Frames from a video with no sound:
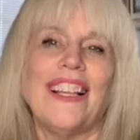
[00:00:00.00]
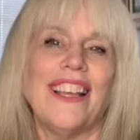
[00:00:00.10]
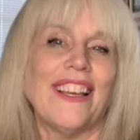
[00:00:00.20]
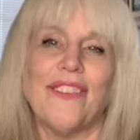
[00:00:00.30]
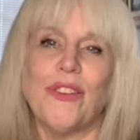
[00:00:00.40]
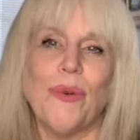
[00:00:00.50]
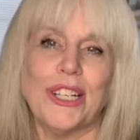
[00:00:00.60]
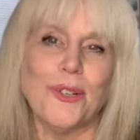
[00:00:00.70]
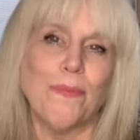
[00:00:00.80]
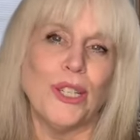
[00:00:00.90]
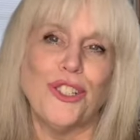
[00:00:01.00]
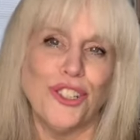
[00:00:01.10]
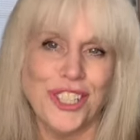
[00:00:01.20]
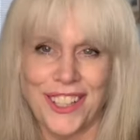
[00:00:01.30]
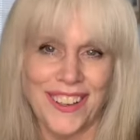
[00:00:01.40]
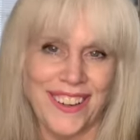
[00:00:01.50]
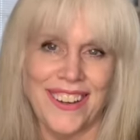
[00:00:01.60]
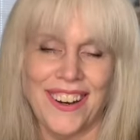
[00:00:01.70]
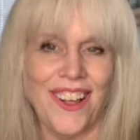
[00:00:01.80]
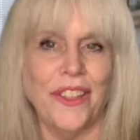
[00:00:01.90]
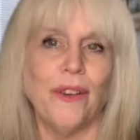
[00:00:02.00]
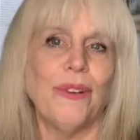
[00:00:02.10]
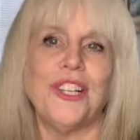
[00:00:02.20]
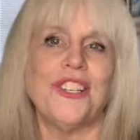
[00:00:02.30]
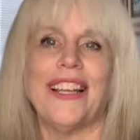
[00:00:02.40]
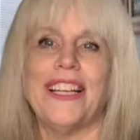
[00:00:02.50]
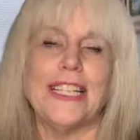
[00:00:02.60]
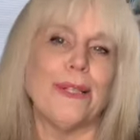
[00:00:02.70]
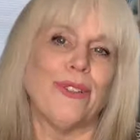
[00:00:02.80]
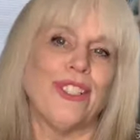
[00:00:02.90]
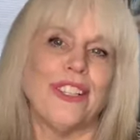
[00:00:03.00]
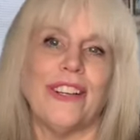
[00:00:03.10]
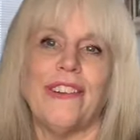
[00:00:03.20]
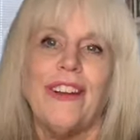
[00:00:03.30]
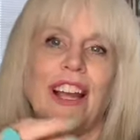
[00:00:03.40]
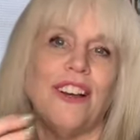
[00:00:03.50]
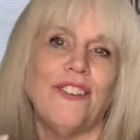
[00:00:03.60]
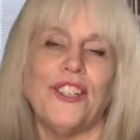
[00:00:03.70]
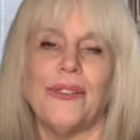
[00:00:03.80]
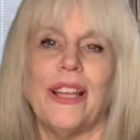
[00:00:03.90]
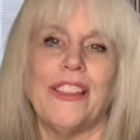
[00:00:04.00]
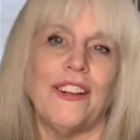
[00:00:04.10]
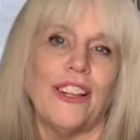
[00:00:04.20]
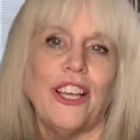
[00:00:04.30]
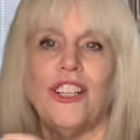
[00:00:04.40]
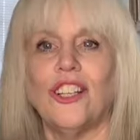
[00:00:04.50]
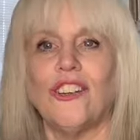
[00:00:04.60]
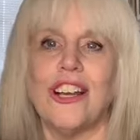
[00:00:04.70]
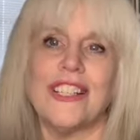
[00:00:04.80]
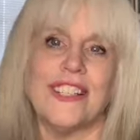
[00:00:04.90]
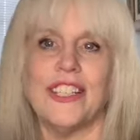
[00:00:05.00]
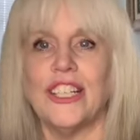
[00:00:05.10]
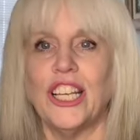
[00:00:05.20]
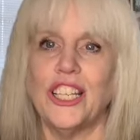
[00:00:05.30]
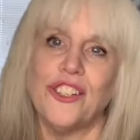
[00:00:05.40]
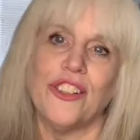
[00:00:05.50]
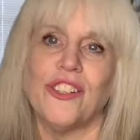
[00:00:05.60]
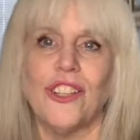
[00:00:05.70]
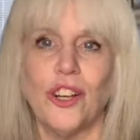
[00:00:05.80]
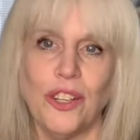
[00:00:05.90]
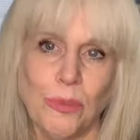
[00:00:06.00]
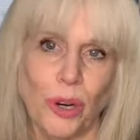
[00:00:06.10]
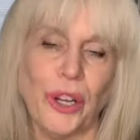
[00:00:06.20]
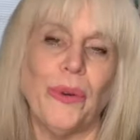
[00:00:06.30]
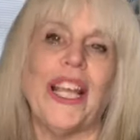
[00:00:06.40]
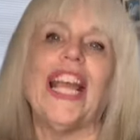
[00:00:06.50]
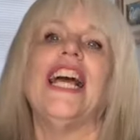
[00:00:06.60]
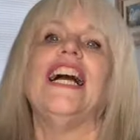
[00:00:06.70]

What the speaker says: like if you watch Bridgerton and all the rich ladies were sitting around doing their little cross stitch and their little embroidery,